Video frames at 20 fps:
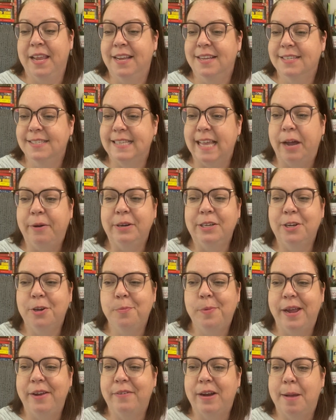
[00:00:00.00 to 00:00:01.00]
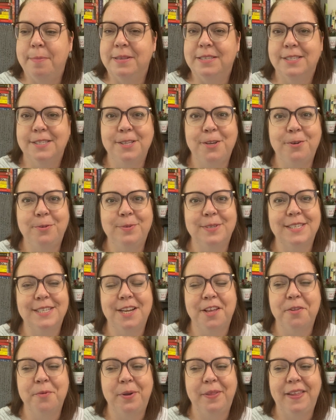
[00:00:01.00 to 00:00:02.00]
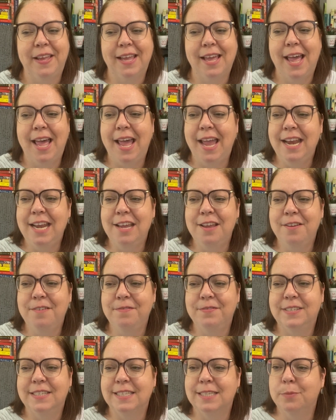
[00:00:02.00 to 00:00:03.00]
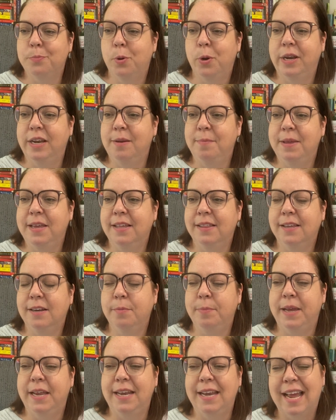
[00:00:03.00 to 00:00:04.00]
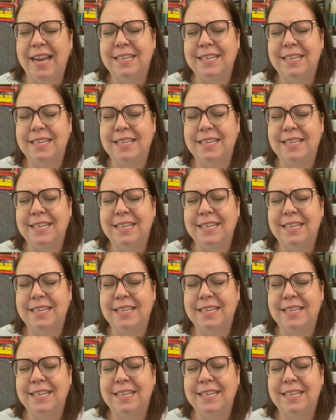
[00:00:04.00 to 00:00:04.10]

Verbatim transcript: Sourdough by Robin Sloan was another one that kind of disappointed me a little bit.